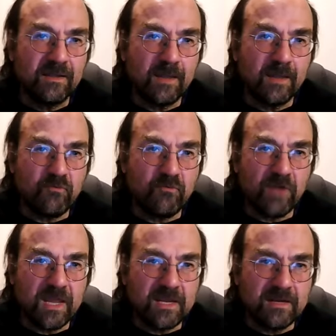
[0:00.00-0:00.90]
a
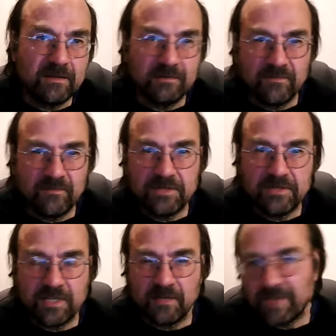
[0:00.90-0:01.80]
brain
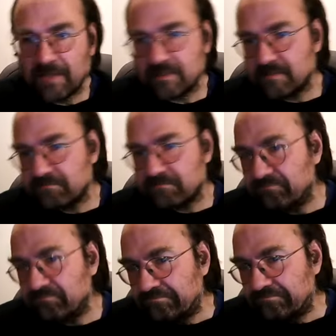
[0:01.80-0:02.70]
floating in a vat
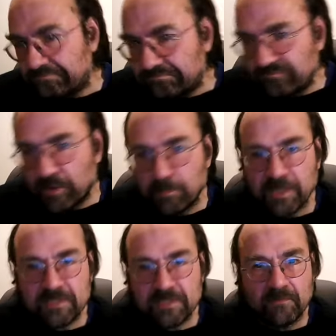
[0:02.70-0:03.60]
run by
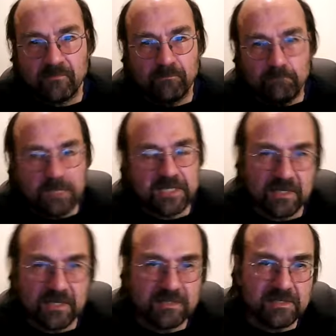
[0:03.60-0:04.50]
some mad
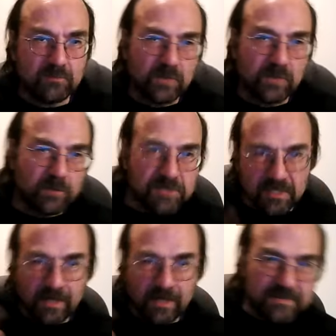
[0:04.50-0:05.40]
scientist somewhere, which is
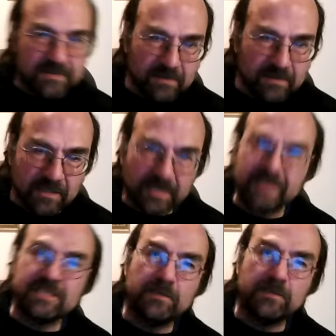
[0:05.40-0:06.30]

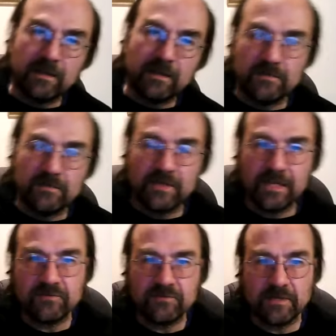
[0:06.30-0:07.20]
connected by a load of
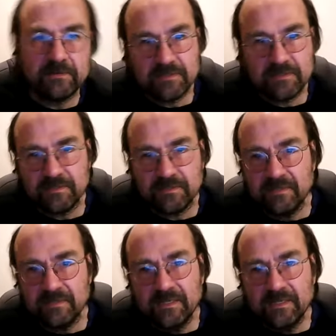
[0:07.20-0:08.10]
electrodes to
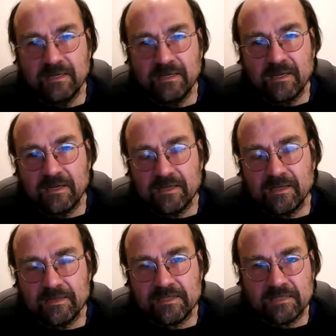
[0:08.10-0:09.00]
the
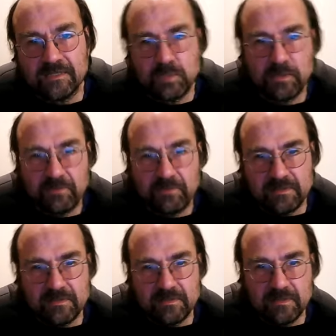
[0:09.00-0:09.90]
sense
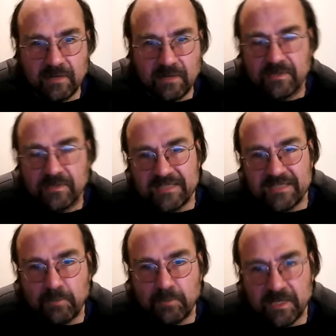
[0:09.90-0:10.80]
experiences that you have, and as
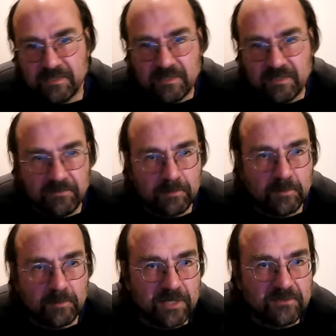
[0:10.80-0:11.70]
depicted in the film The
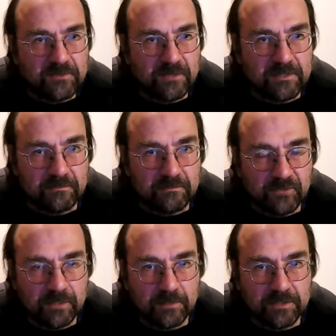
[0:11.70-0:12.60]
Matrix,
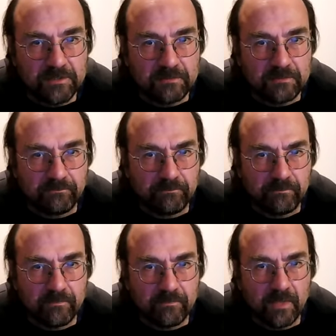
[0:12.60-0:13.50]
pretty much,
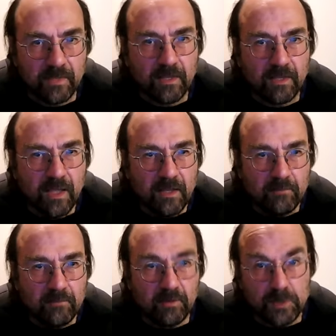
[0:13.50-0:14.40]

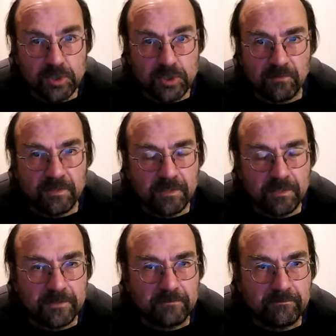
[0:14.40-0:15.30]
or version of it anyway.